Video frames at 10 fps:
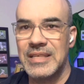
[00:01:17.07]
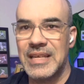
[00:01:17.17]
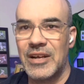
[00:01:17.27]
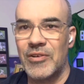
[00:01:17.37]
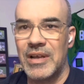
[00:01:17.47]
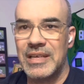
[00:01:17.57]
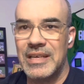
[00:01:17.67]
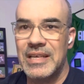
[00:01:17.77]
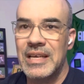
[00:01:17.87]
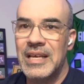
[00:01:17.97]
Zach
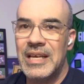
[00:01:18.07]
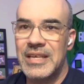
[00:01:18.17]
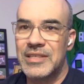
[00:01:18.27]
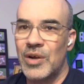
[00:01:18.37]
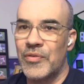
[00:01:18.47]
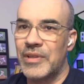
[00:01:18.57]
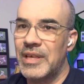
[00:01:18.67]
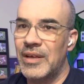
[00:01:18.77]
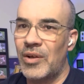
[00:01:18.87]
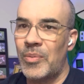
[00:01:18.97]
Greinke is over the
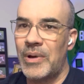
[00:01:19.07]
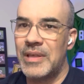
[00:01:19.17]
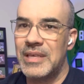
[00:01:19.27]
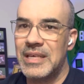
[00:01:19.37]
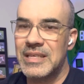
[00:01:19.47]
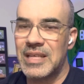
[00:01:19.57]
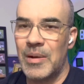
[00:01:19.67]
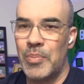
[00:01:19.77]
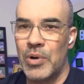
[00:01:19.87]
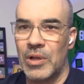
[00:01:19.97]
hill, but I think he's going to
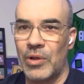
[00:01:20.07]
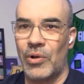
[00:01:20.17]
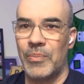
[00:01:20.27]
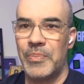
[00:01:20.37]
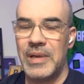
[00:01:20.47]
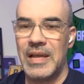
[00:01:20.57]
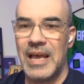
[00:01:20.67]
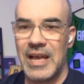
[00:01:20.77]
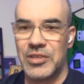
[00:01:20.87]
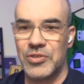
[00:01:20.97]
put a little bit
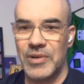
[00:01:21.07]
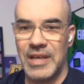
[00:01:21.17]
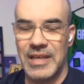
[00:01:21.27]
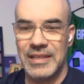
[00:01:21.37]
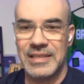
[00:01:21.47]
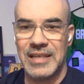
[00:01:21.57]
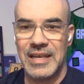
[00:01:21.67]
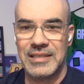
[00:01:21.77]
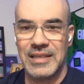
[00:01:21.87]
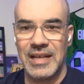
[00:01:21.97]
extra in the
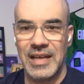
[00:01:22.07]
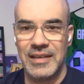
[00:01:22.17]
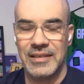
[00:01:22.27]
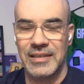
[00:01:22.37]
tank today,